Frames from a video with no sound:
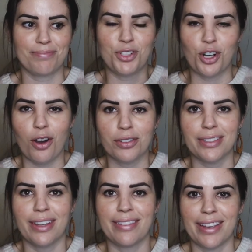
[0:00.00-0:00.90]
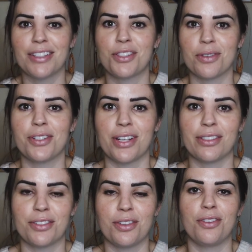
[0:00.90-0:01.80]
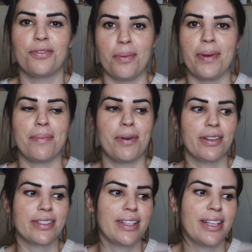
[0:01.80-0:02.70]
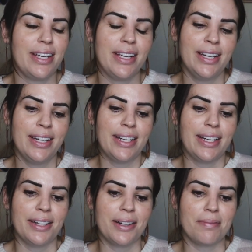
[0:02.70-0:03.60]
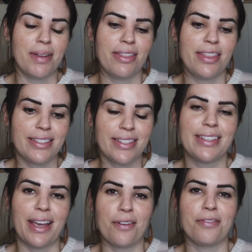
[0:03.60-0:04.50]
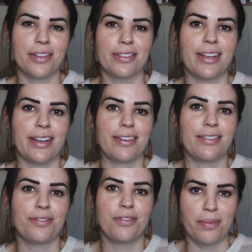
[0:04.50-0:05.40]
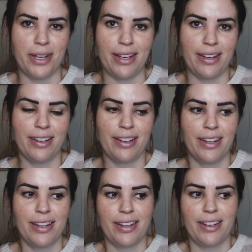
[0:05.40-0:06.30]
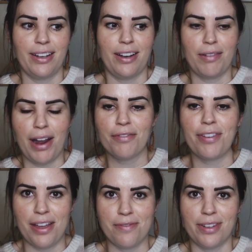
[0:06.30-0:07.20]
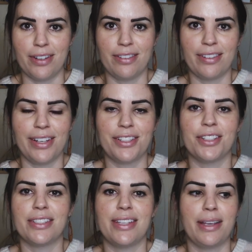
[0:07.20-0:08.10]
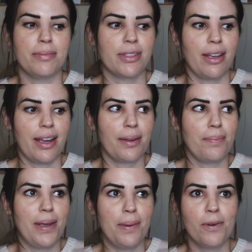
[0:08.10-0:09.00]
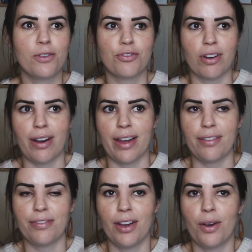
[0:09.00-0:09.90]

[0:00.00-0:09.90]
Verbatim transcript: shocks and things to adjust to for me personally. Um, this is how it feels like for me. Around Fayetteville, it just seems like people drive